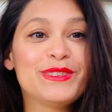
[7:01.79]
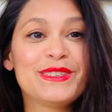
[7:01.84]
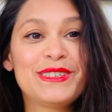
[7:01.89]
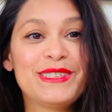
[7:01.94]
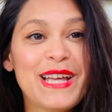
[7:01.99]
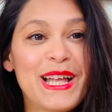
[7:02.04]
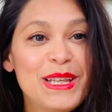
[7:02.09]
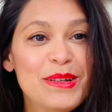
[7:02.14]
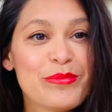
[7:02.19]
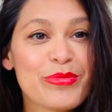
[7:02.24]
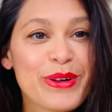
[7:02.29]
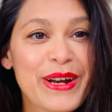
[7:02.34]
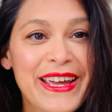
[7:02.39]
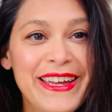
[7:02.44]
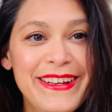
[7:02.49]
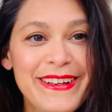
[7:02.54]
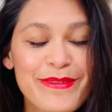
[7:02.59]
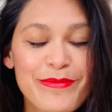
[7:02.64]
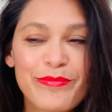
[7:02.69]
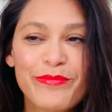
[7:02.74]
to
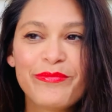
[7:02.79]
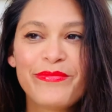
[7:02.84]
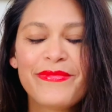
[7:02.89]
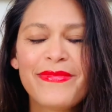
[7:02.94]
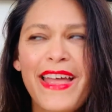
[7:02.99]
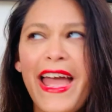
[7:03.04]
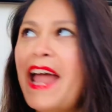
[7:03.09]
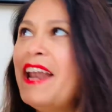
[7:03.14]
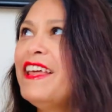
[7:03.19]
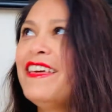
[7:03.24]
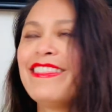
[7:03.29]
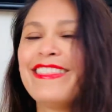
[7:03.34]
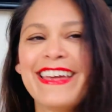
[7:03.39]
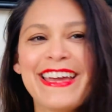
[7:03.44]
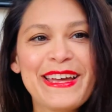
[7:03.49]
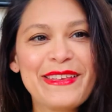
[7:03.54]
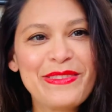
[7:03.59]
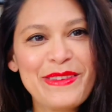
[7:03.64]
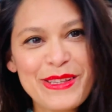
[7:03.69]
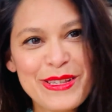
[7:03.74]
celebrate
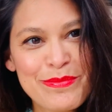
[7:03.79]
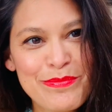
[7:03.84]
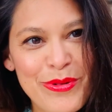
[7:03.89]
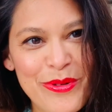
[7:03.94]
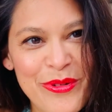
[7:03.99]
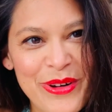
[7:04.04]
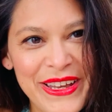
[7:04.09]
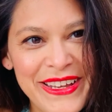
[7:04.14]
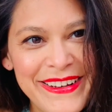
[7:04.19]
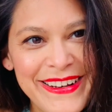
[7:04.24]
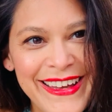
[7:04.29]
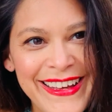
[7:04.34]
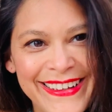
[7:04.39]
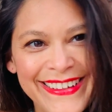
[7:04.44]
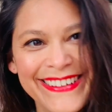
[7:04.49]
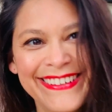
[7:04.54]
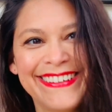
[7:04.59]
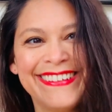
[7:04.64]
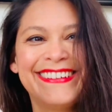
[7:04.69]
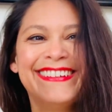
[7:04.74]
anything at this point.
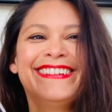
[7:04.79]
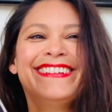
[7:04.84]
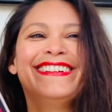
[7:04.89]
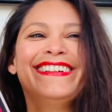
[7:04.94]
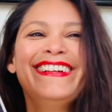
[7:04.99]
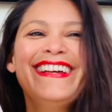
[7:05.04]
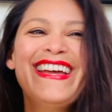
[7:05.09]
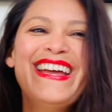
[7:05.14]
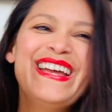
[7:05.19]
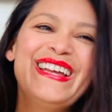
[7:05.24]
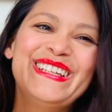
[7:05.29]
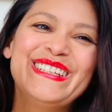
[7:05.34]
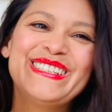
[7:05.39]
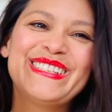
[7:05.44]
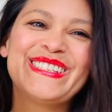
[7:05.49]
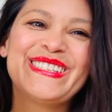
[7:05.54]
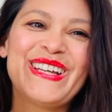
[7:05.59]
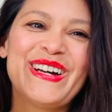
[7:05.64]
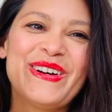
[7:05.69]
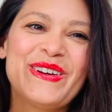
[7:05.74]

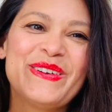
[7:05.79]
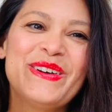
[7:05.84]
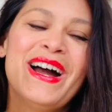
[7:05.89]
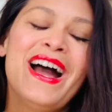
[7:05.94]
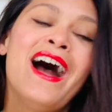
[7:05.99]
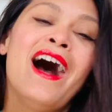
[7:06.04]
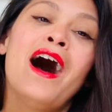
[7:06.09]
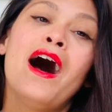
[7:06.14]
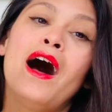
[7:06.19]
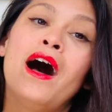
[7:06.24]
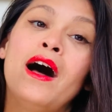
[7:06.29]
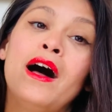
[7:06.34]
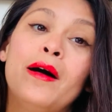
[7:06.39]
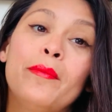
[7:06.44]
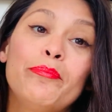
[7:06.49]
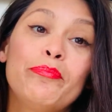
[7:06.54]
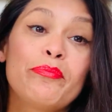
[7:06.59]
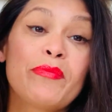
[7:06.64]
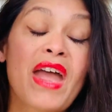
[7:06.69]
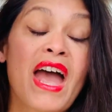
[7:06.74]
So
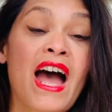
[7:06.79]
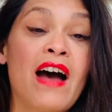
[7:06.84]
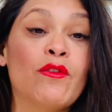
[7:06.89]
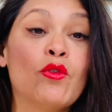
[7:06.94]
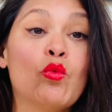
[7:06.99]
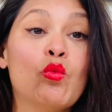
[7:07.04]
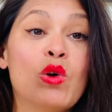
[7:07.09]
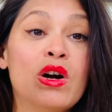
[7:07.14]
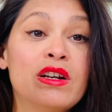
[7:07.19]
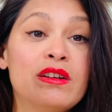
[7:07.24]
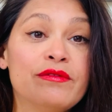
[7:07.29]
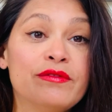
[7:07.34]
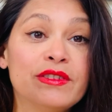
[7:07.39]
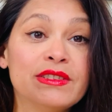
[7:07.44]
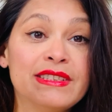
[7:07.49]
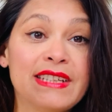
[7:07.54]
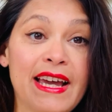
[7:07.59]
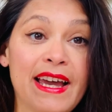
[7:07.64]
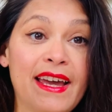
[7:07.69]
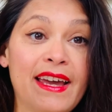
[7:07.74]
have a wonderful
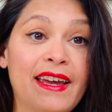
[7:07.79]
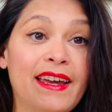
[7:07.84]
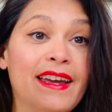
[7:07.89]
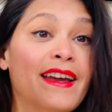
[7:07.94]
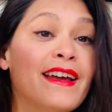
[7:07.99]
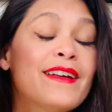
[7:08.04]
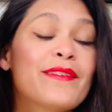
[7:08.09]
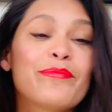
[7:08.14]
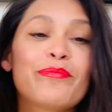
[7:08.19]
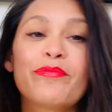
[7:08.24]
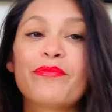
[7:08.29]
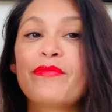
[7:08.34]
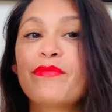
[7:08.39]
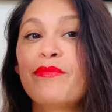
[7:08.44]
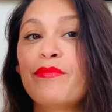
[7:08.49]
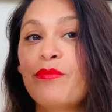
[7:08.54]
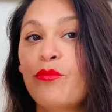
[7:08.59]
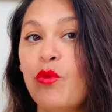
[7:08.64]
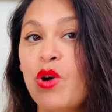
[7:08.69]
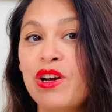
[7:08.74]
day,
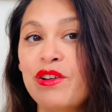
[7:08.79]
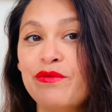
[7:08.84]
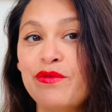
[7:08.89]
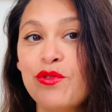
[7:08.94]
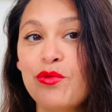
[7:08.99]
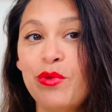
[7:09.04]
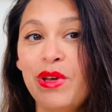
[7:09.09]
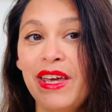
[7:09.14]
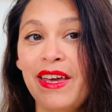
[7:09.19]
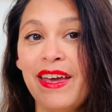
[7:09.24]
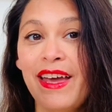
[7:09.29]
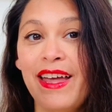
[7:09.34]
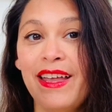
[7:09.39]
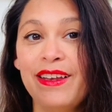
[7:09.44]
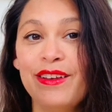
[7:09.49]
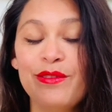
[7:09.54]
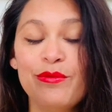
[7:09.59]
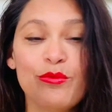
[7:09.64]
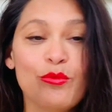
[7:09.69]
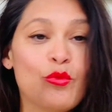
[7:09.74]
wonderful
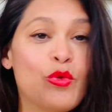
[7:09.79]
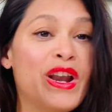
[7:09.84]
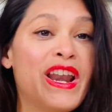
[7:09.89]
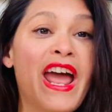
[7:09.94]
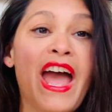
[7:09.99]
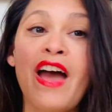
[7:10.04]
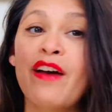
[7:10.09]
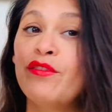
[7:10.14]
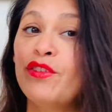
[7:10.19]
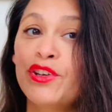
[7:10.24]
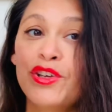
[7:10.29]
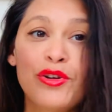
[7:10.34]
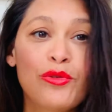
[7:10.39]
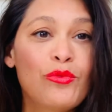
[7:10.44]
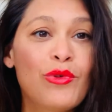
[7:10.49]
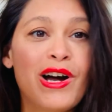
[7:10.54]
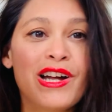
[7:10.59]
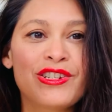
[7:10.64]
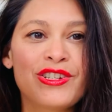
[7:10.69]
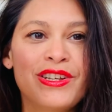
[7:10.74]
weekend whenever you're
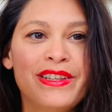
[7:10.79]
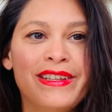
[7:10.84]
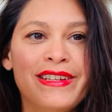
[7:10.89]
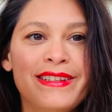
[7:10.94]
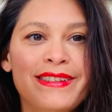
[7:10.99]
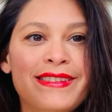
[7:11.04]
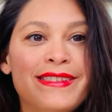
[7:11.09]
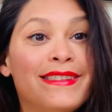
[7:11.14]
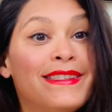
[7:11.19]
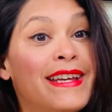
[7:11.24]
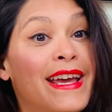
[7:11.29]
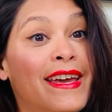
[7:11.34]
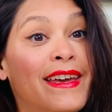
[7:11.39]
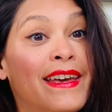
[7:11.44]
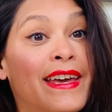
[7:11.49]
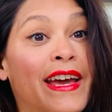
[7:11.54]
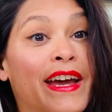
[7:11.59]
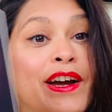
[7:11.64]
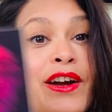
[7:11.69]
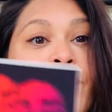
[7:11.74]
watching this. Take
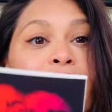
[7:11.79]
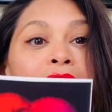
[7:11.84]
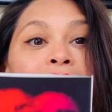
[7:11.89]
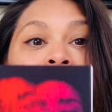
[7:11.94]
care